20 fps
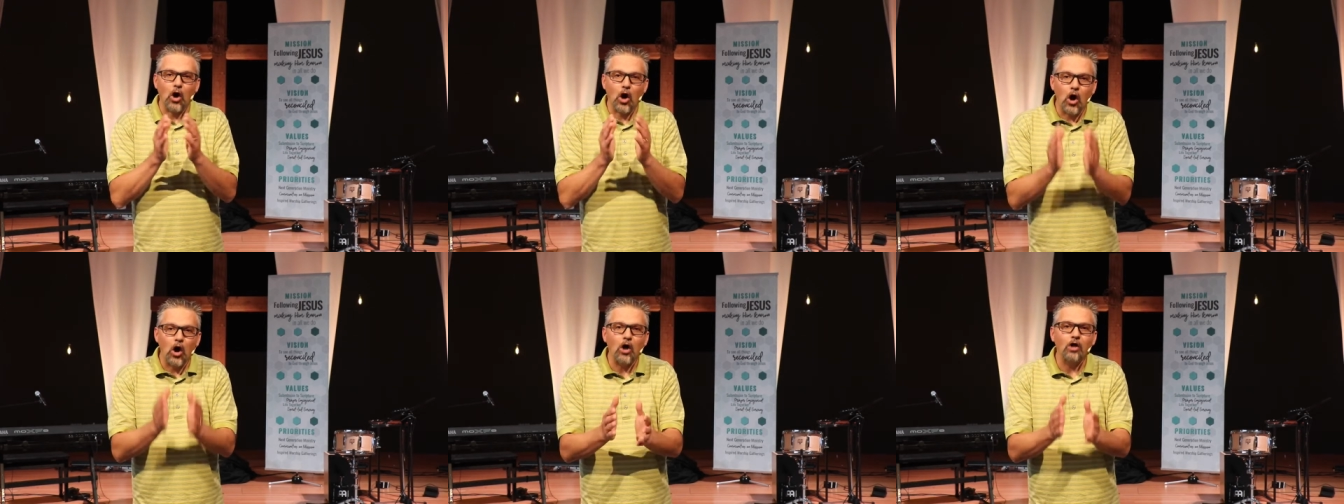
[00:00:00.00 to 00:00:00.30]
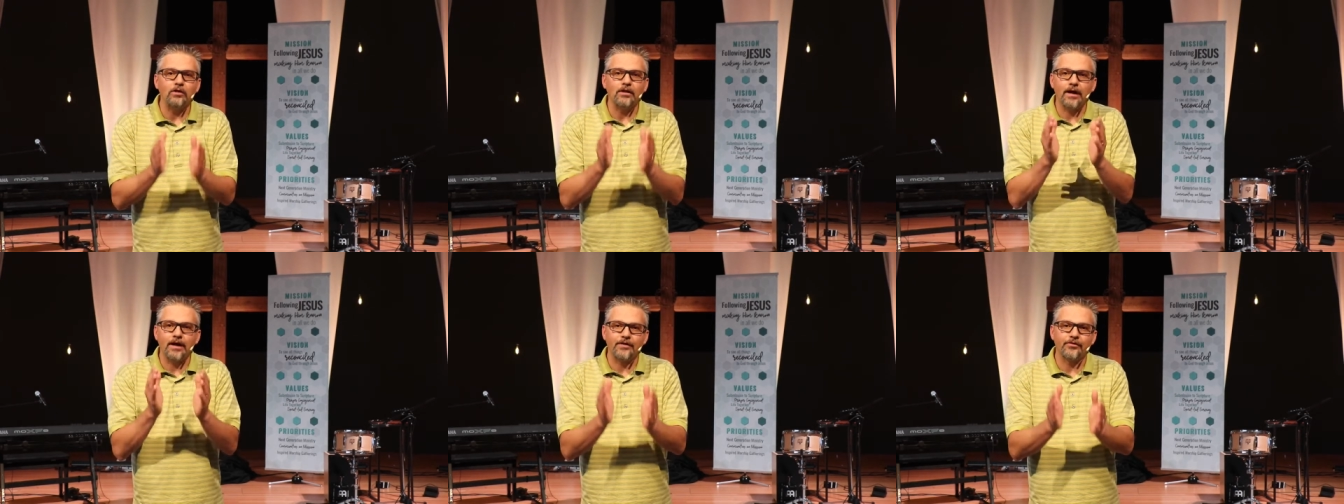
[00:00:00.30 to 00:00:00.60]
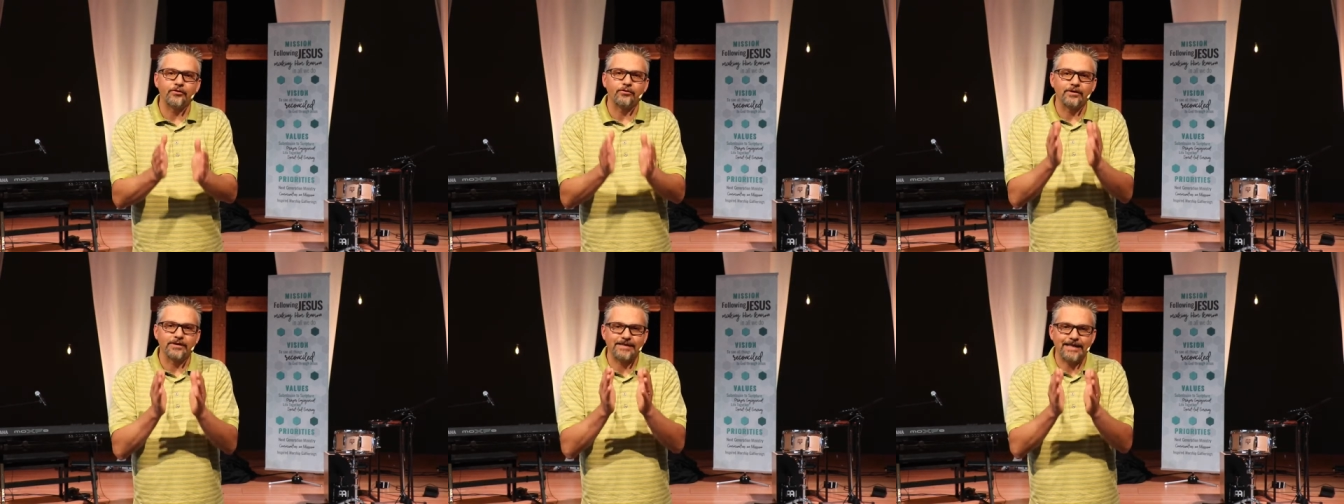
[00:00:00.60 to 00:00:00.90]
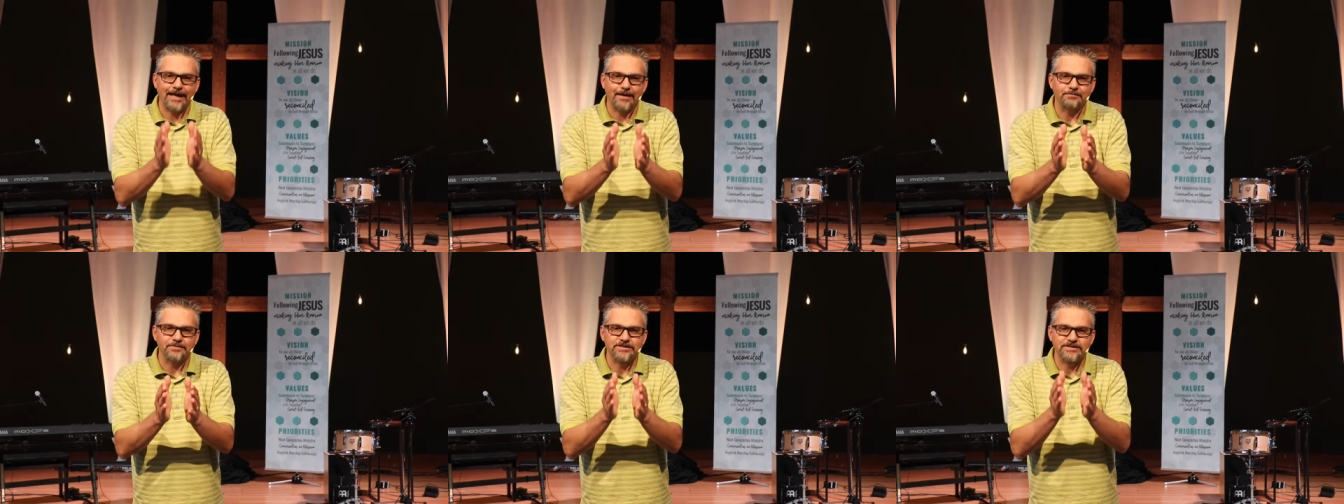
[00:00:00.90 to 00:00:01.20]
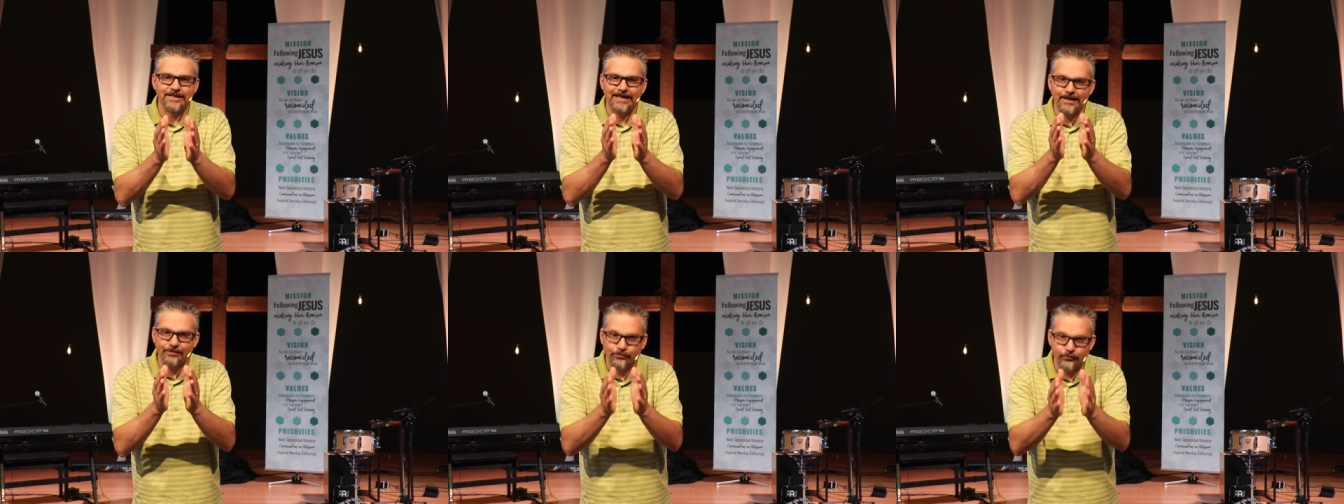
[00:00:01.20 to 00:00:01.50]
all other attempts
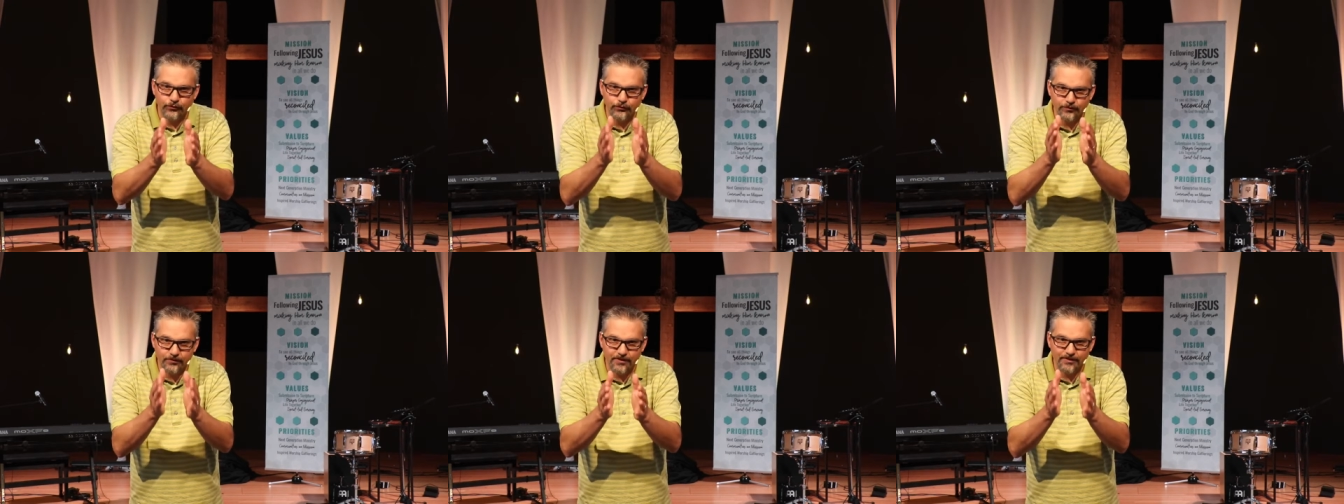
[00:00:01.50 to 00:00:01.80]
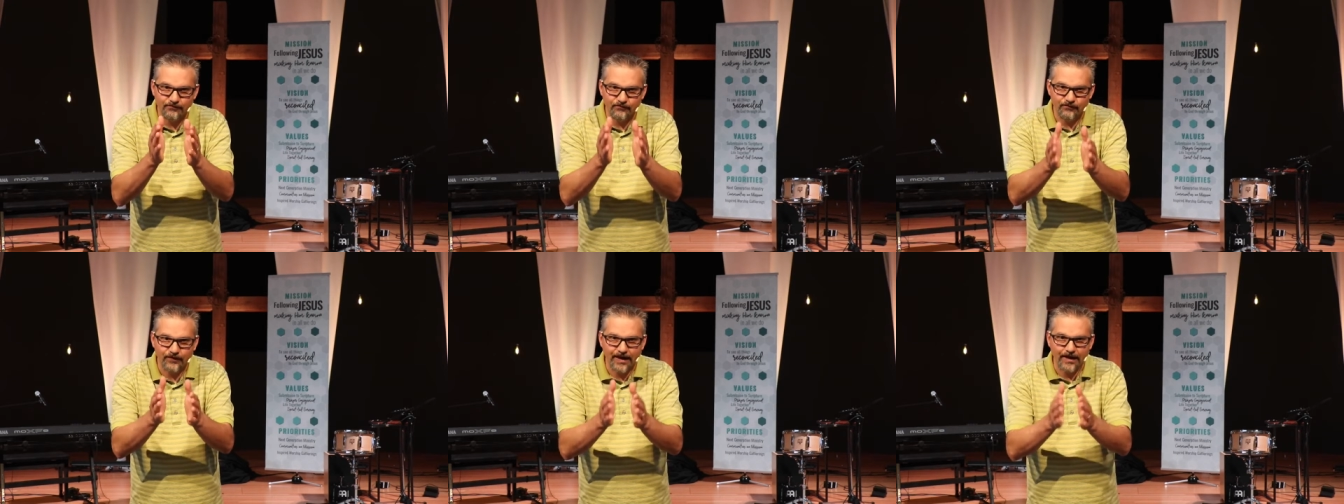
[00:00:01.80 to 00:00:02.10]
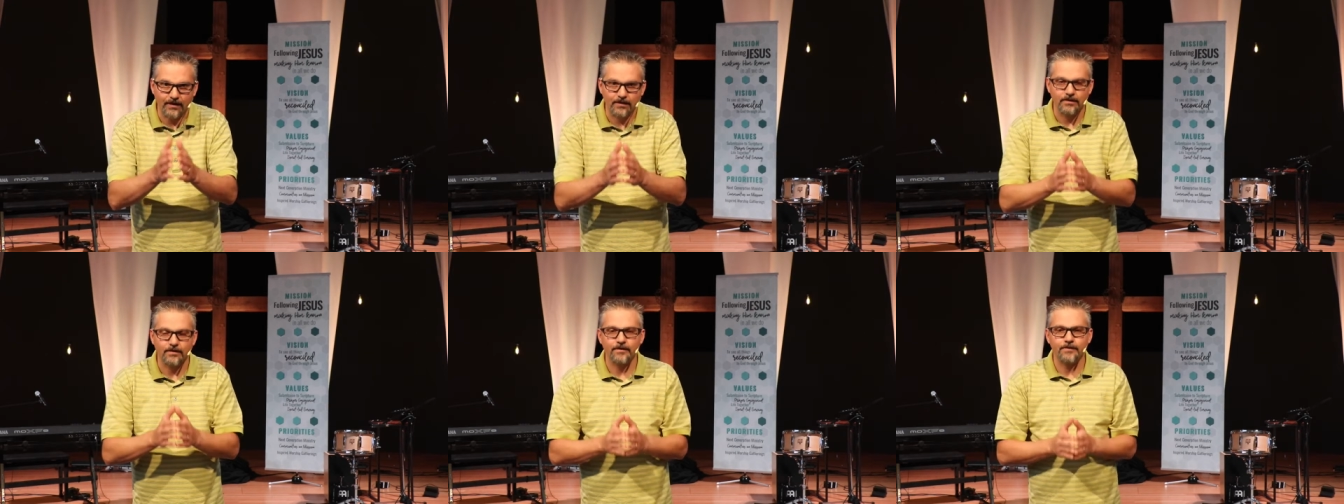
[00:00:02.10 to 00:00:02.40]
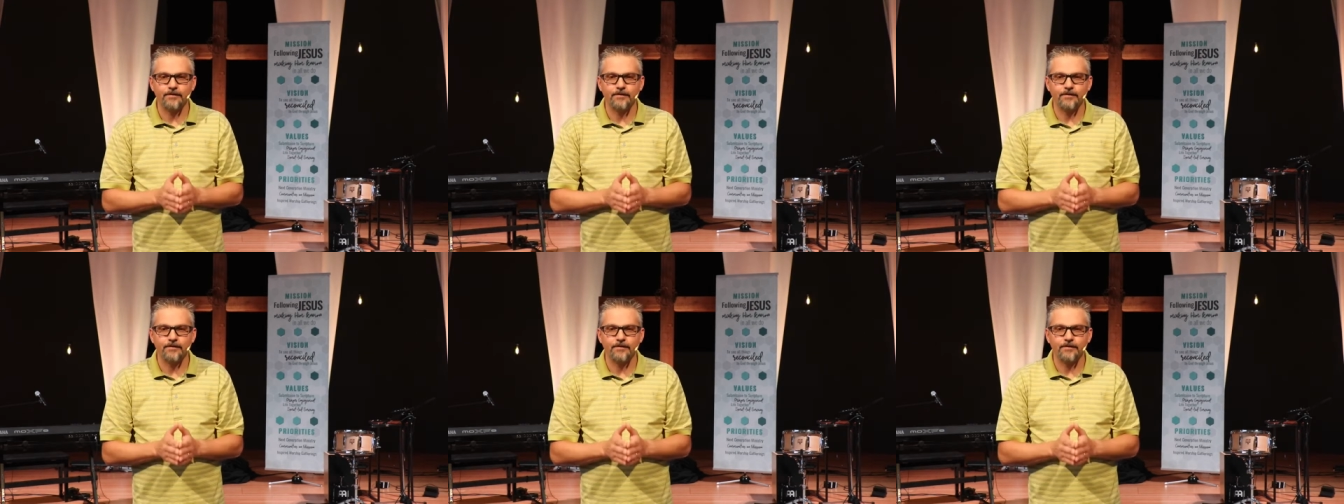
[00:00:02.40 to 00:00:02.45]
to get through to them fail.